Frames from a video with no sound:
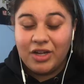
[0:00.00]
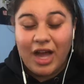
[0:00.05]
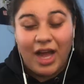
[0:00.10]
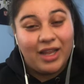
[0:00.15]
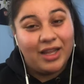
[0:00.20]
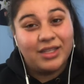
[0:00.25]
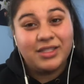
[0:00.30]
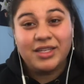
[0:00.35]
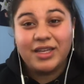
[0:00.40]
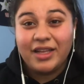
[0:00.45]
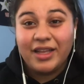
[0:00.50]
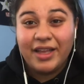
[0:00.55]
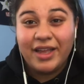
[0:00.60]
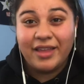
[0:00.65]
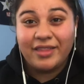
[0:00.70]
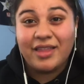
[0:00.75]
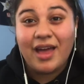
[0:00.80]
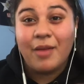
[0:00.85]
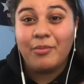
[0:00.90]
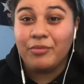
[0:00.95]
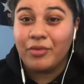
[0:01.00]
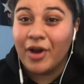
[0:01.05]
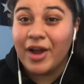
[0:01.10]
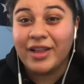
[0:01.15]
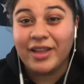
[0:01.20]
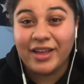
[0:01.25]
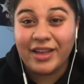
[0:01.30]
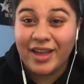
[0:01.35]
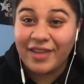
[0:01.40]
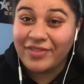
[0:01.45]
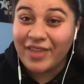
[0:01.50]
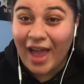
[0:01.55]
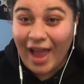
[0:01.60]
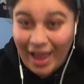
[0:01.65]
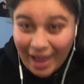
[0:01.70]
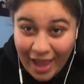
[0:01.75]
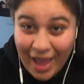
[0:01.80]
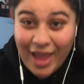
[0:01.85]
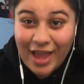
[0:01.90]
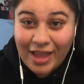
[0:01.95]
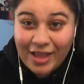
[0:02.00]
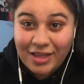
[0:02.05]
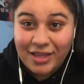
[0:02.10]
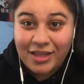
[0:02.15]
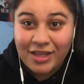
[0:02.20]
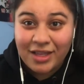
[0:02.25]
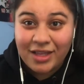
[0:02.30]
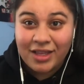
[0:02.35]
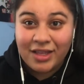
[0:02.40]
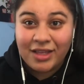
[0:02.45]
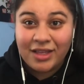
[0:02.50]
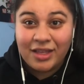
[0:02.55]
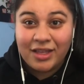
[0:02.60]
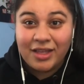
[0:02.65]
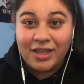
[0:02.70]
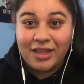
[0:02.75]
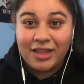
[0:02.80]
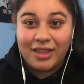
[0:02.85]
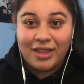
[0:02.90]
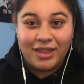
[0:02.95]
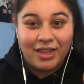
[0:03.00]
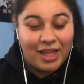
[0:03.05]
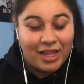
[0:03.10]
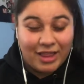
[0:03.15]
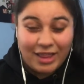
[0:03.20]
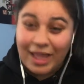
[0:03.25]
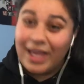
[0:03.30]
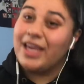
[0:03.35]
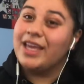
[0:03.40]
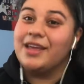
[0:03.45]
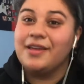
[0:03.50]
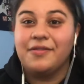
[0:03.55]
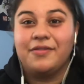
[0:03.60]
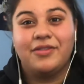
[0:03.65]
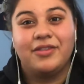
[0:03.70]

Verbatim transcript: Unless you're going to get that bread and get that head, then leave.